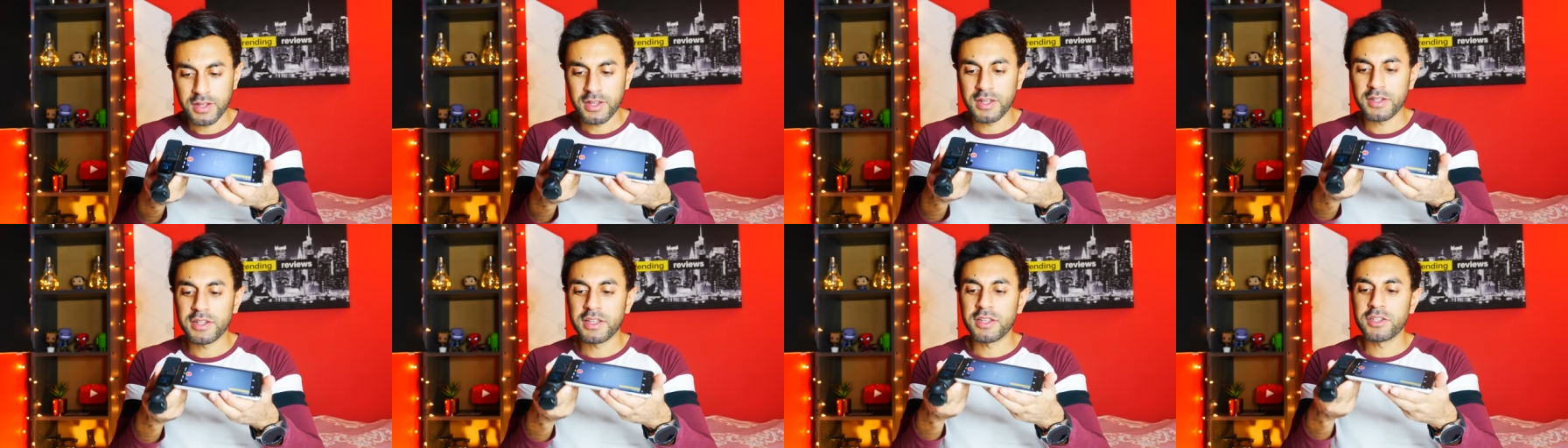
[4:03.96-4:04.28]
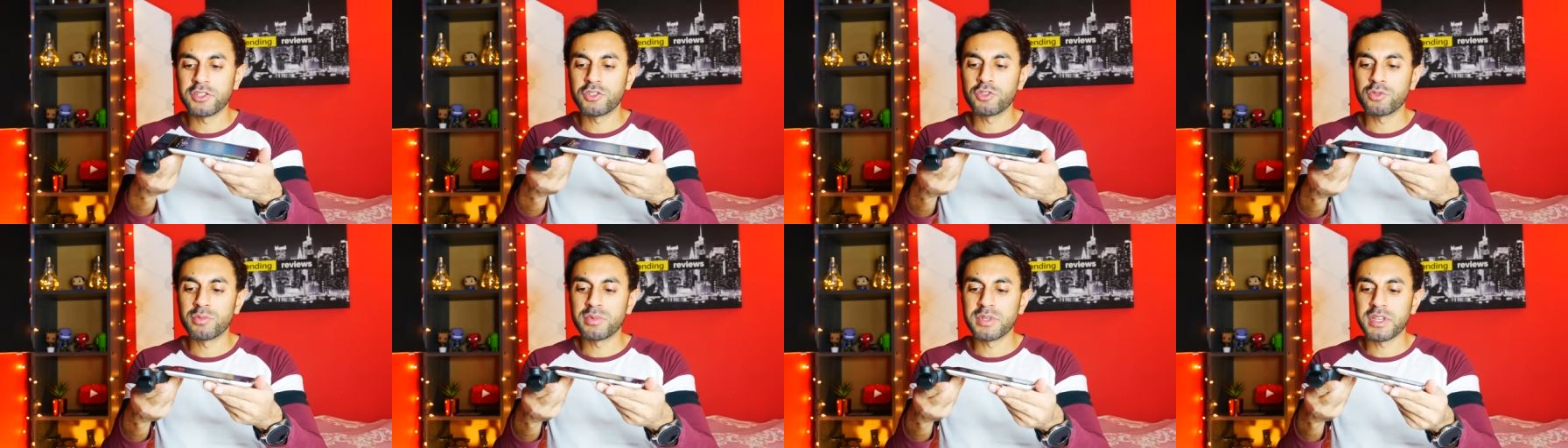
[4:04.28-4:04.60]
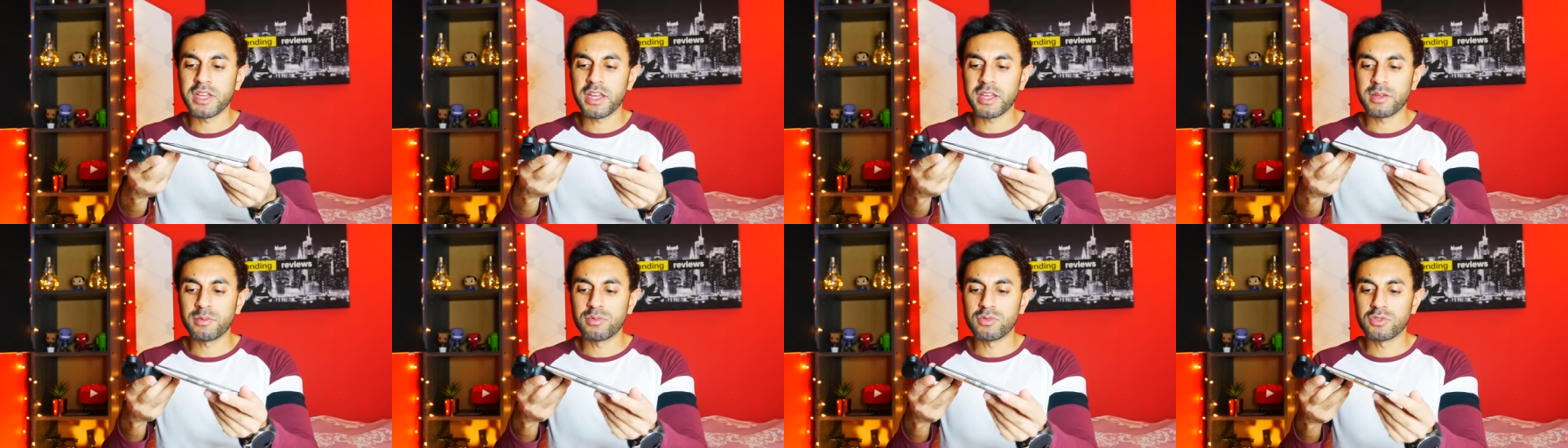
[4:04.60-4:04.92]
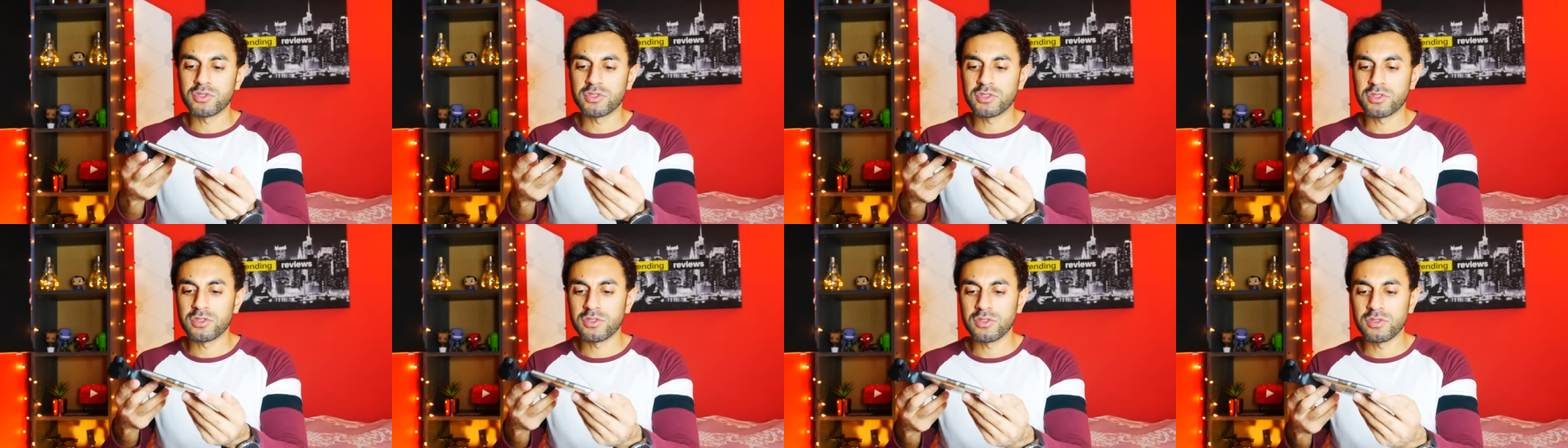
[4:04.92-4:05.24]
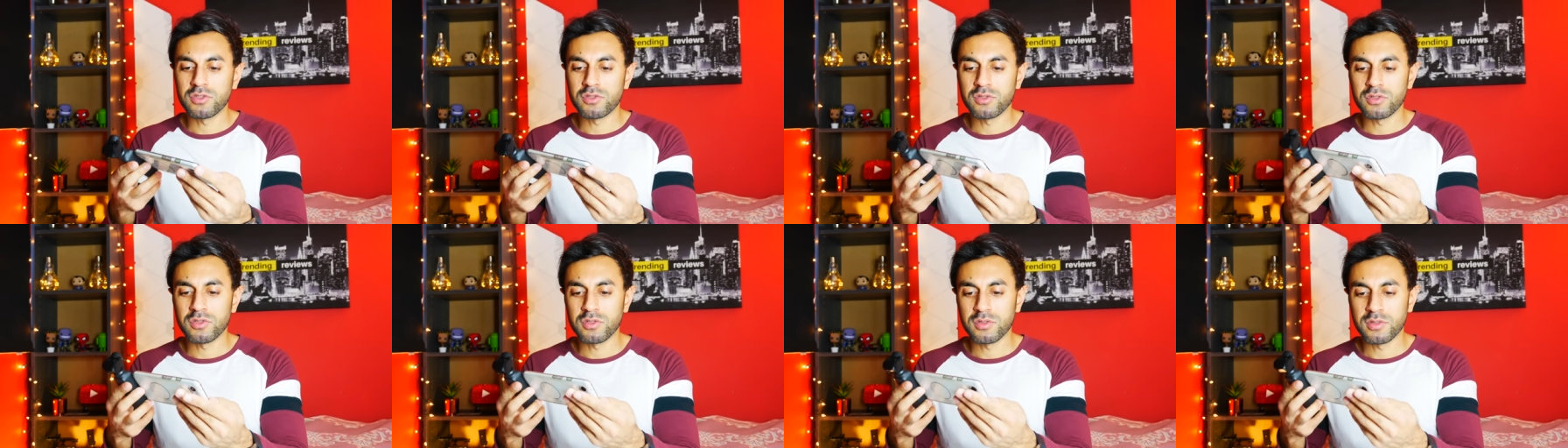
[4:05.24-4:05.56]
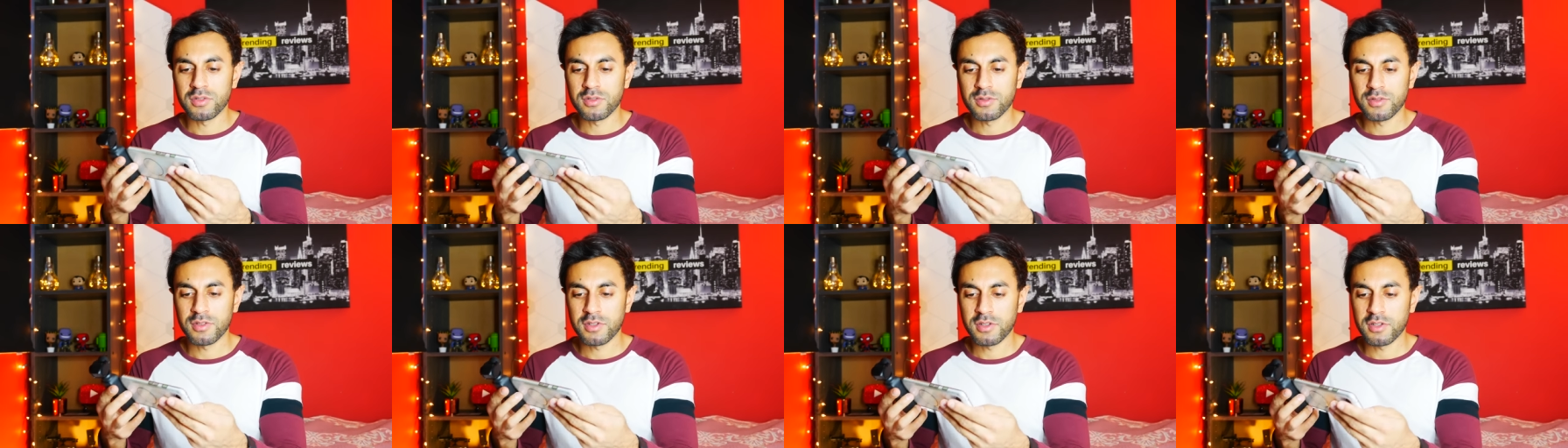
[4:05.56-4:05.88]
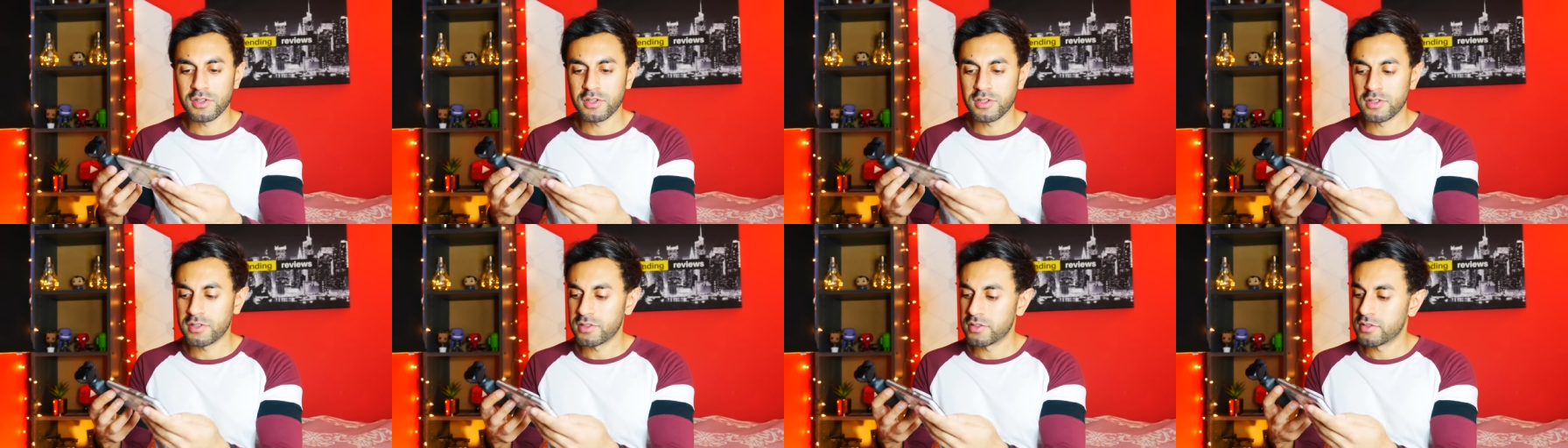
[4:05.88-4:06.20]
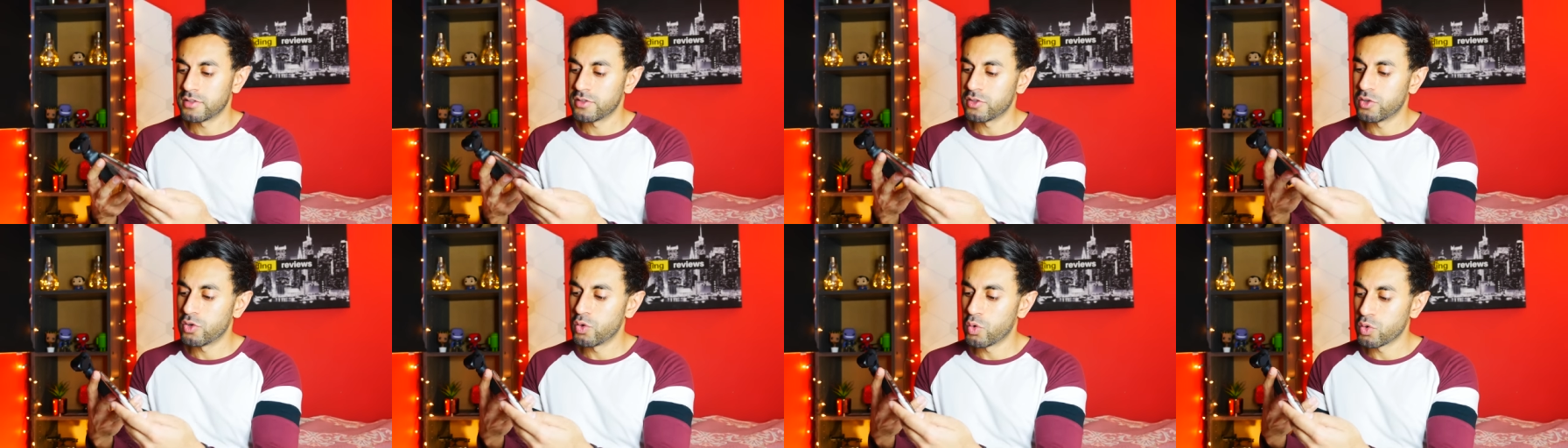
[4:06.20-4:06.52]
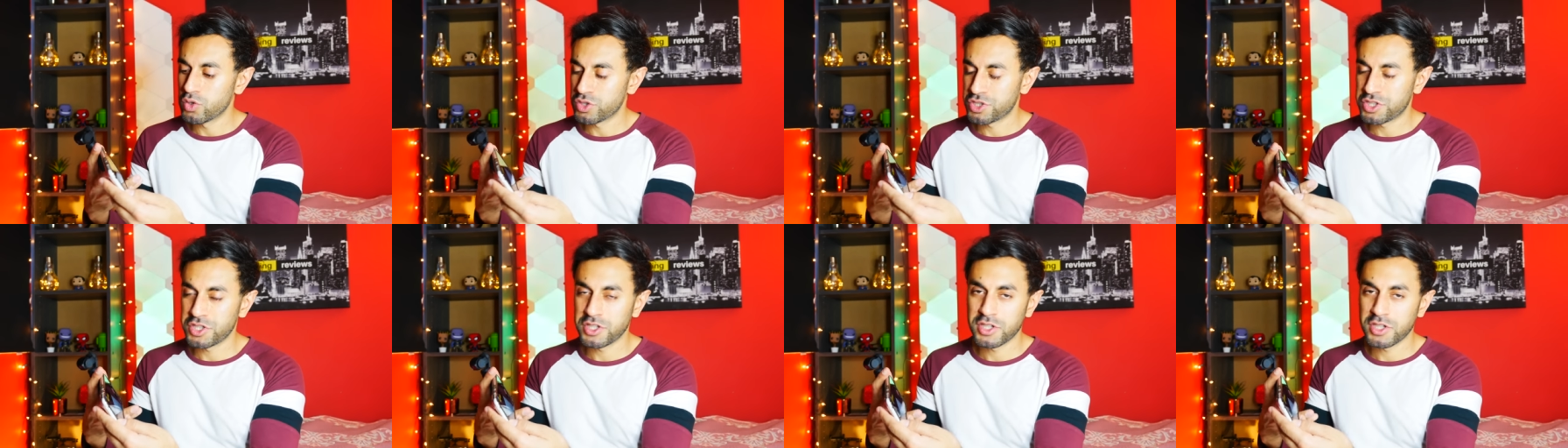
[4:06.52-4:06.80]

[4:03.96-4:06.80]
and then you'll be able to launch